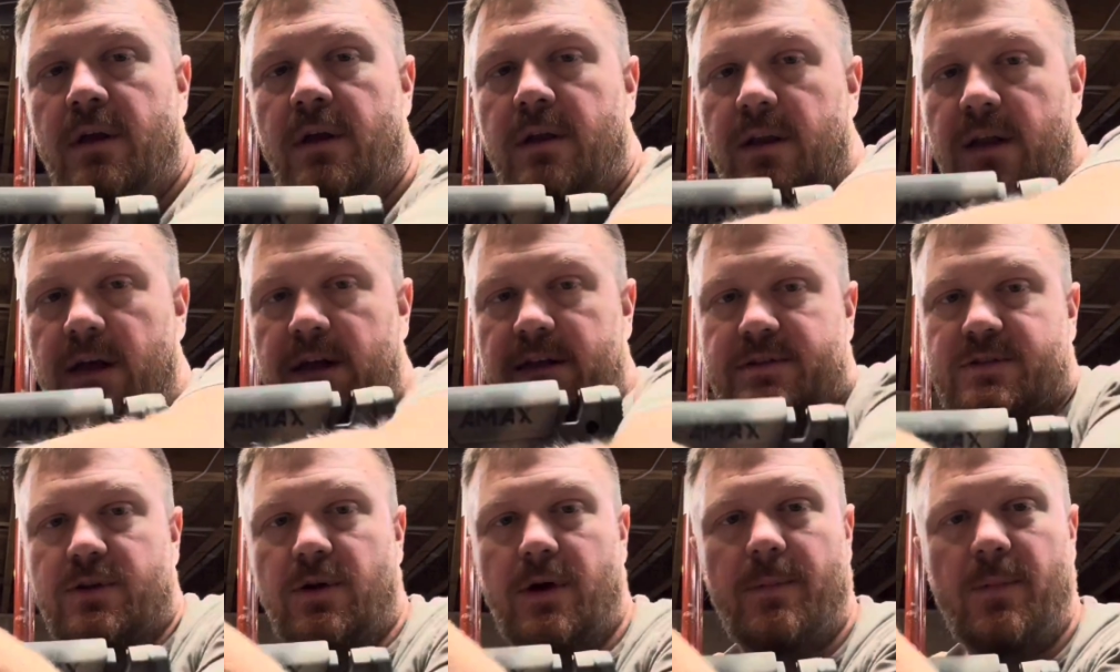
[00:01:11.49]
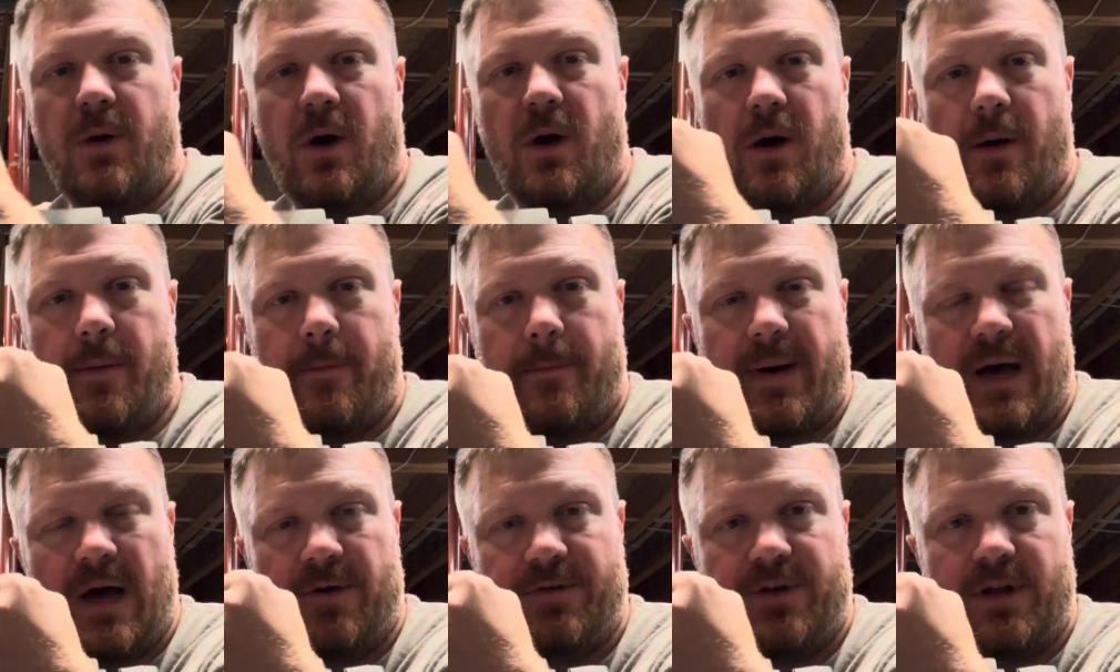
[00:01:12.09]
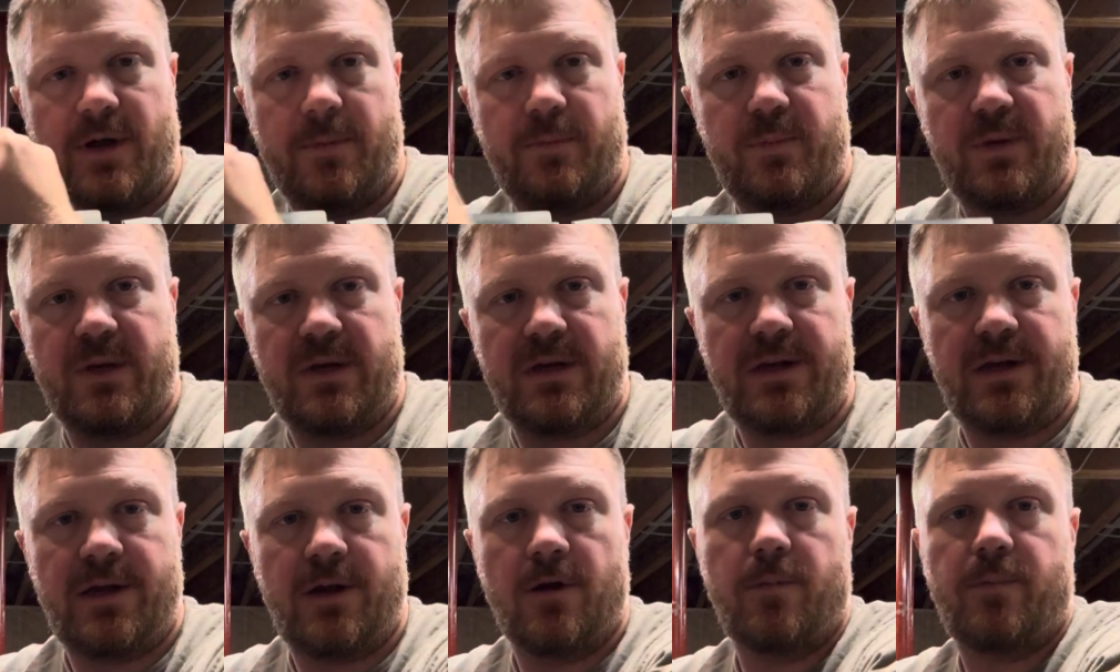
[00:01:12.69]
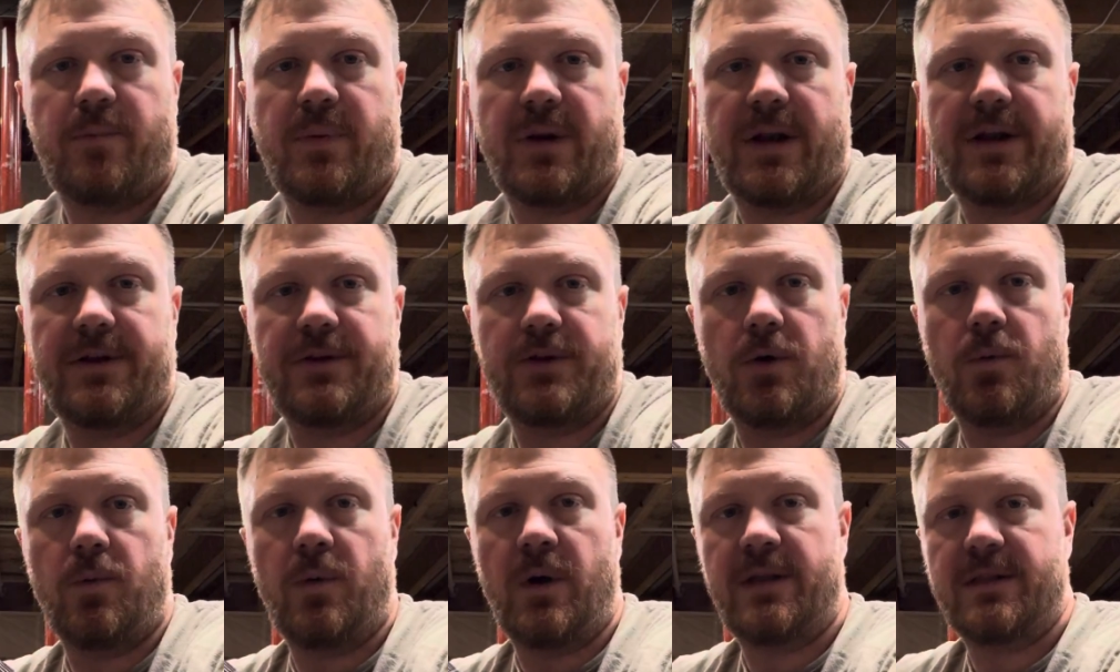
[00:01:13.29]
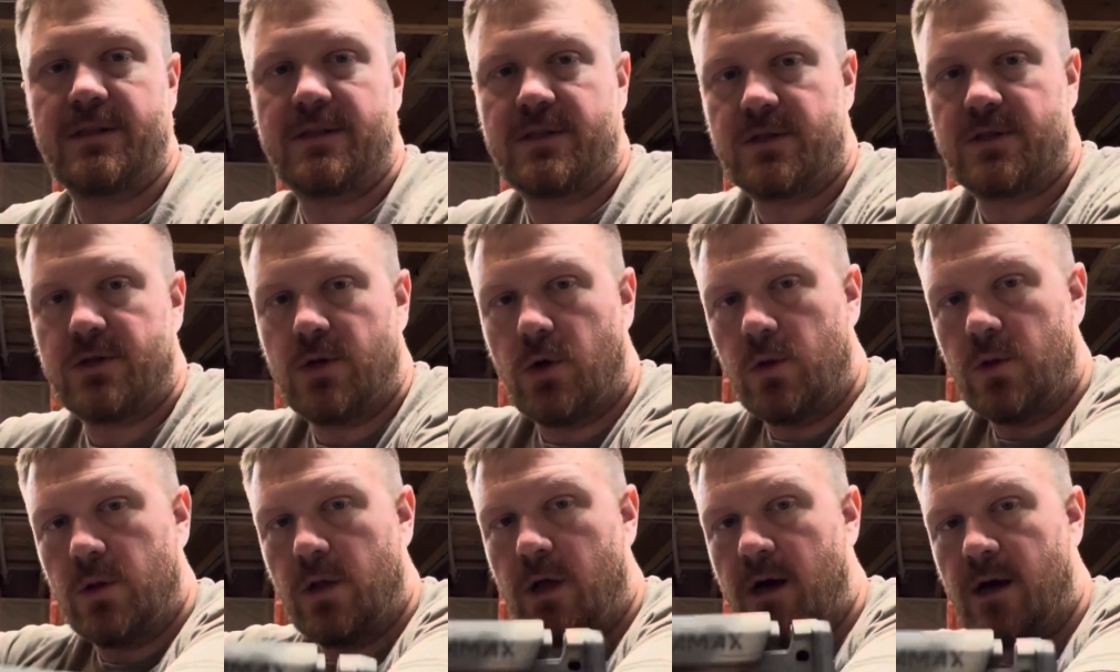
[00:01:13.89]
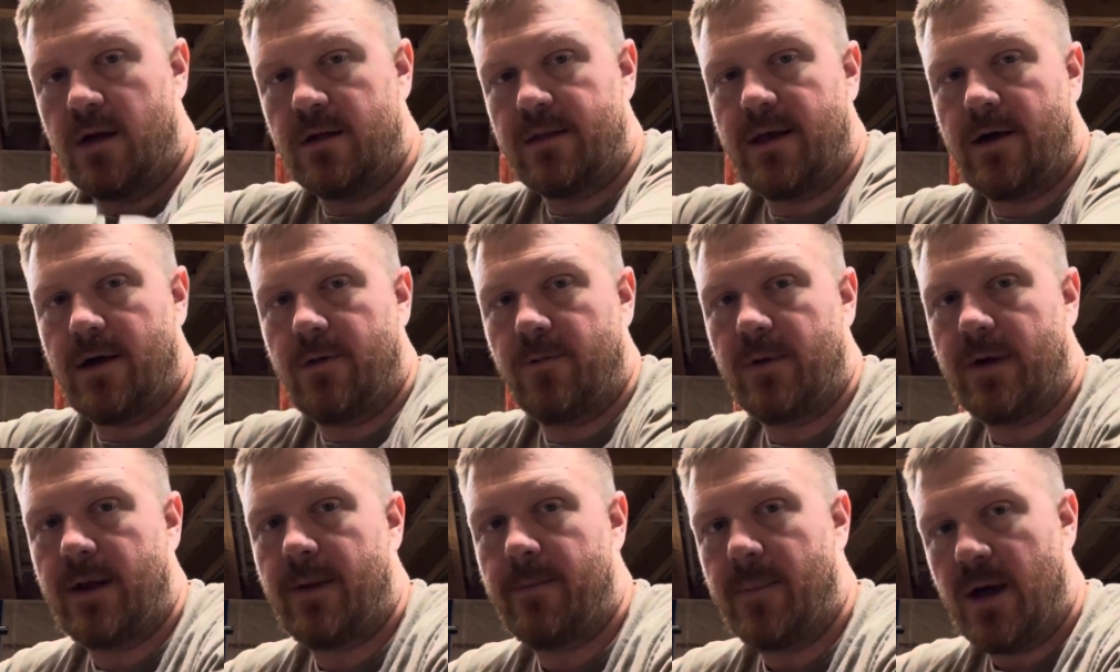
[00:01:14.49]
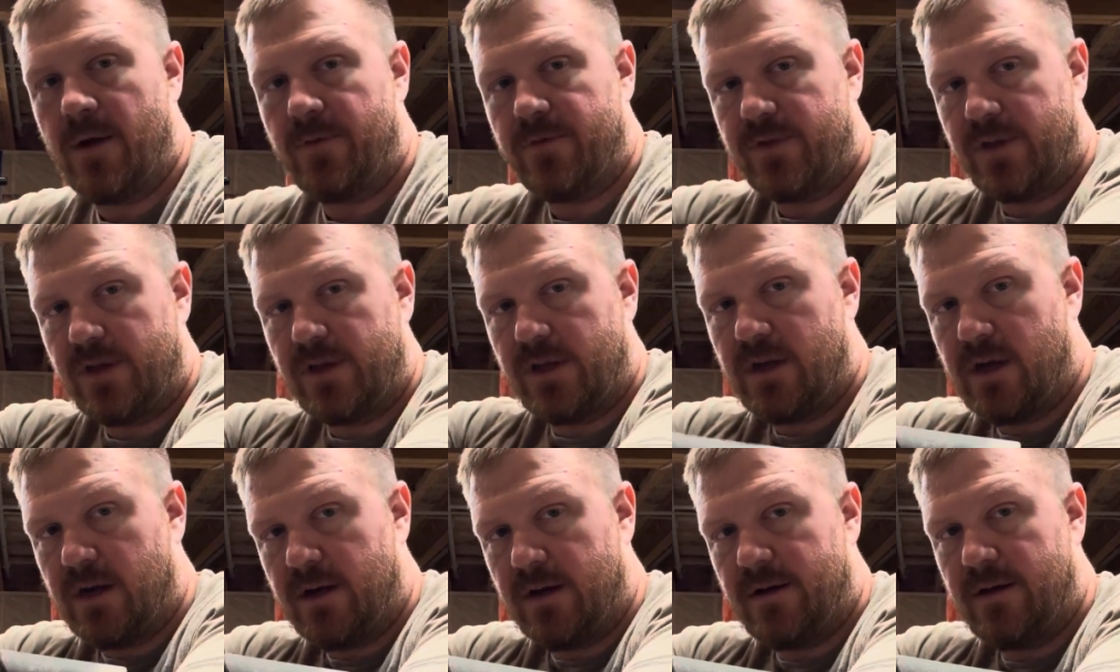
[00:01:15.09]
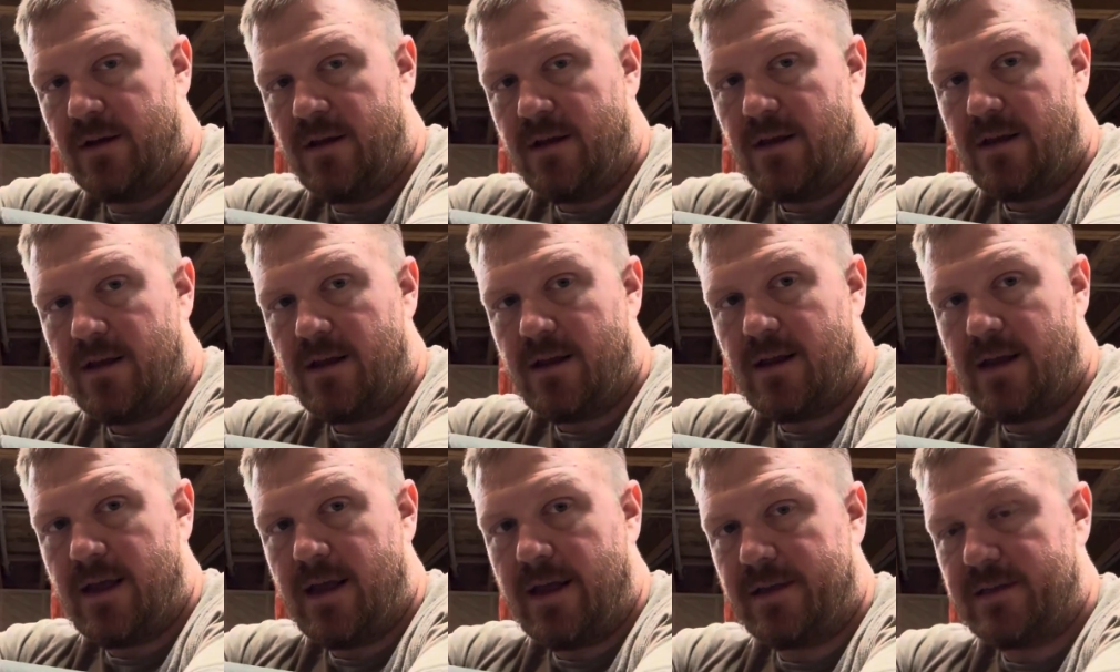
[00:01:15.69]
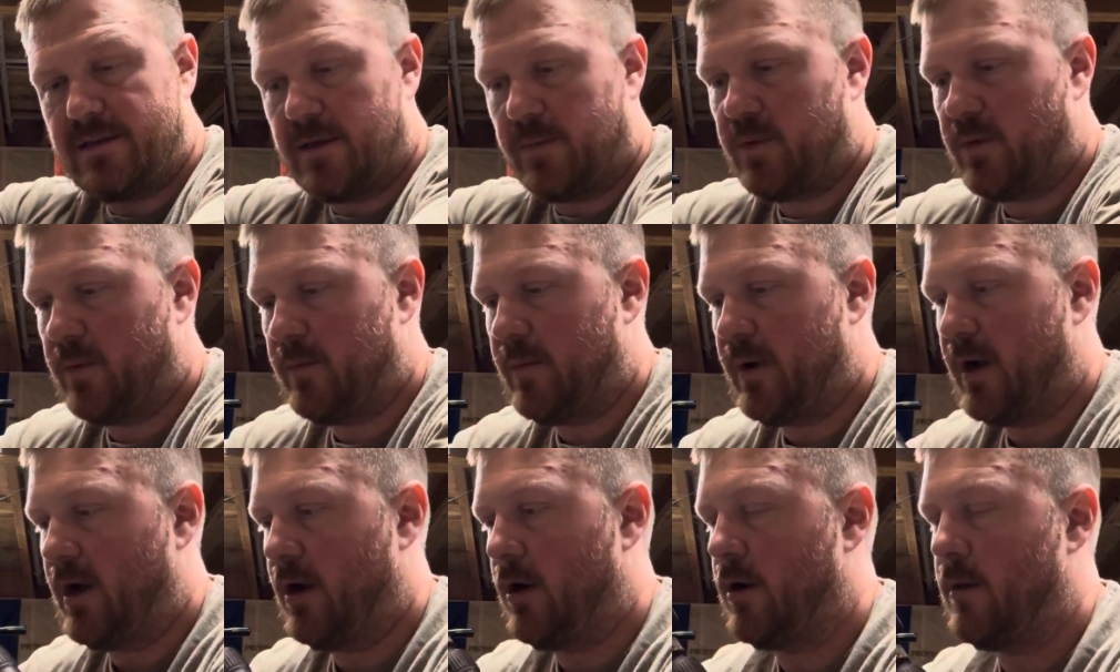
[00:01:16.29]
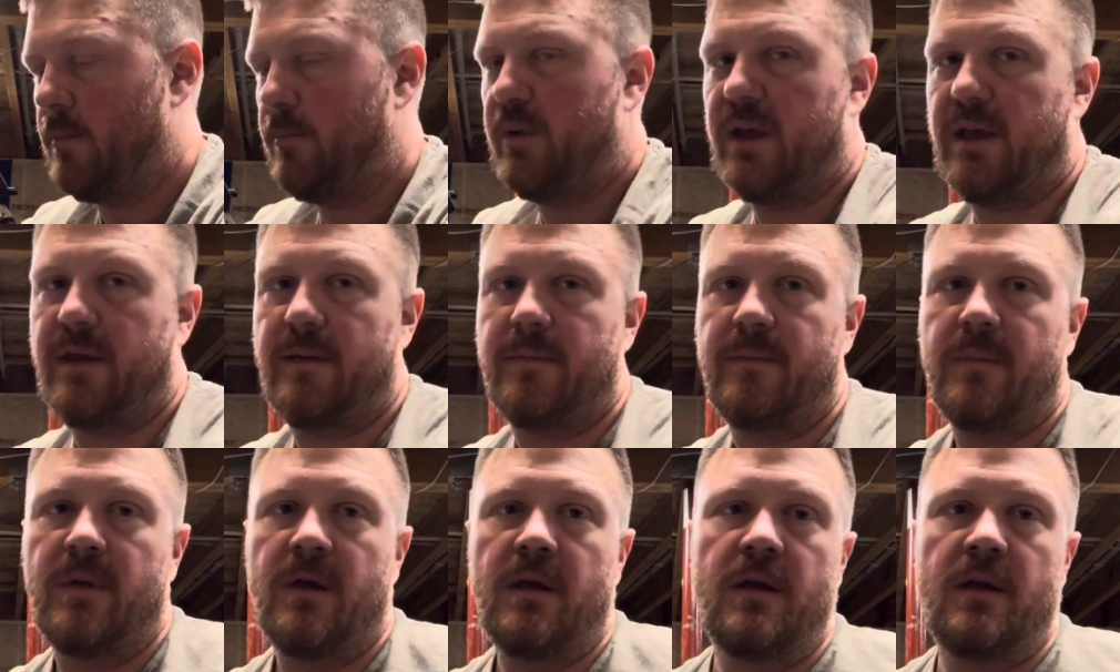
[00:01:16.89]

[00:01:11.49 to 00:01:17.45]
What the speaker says: not so I'm all bound up in here, but I don't want it so long that when I mount the gun, it hangs up in my armpit.